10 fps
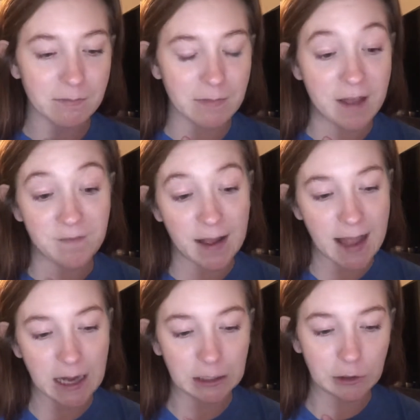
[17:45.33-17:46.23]
if I
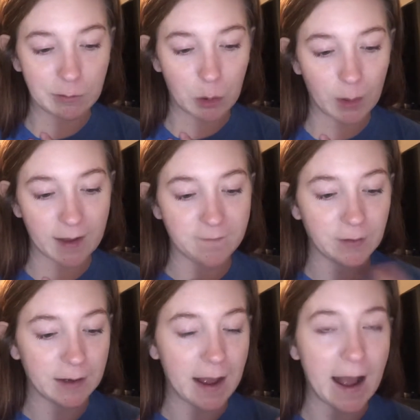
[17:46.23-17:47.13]
had a little boy
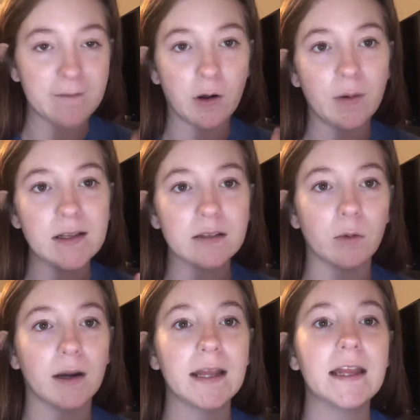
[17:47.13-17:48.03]
I've always
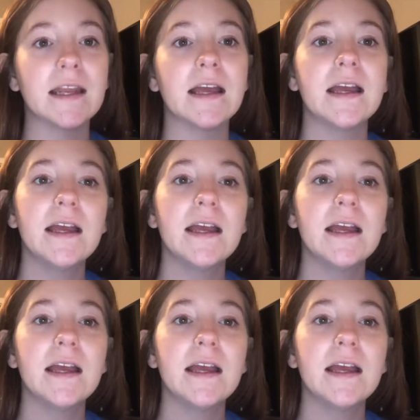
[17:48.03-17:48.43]
wanted